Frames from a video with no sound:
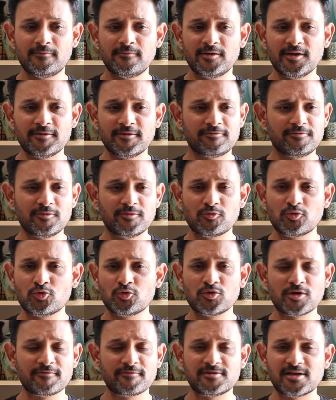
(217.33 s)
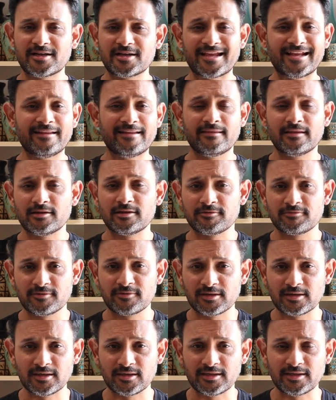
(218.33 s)
if we could have done anything
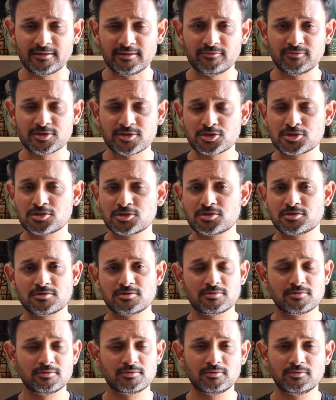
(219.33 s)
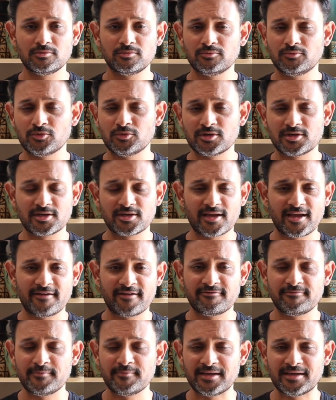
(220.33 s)
differently which would
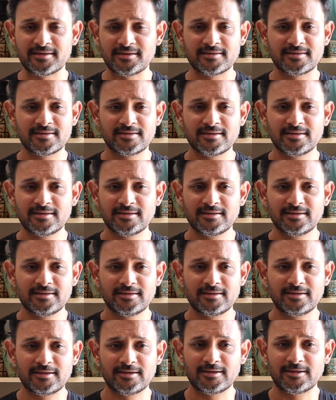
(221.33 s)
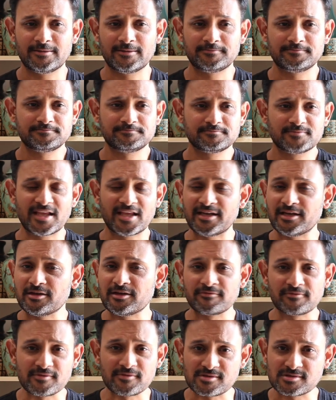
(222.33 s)
have made any
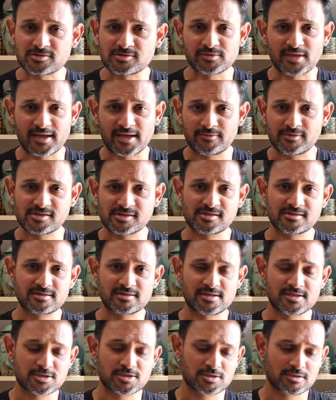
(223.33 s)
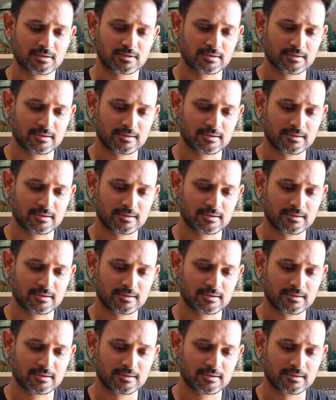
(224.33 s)
difference to that resuscitation.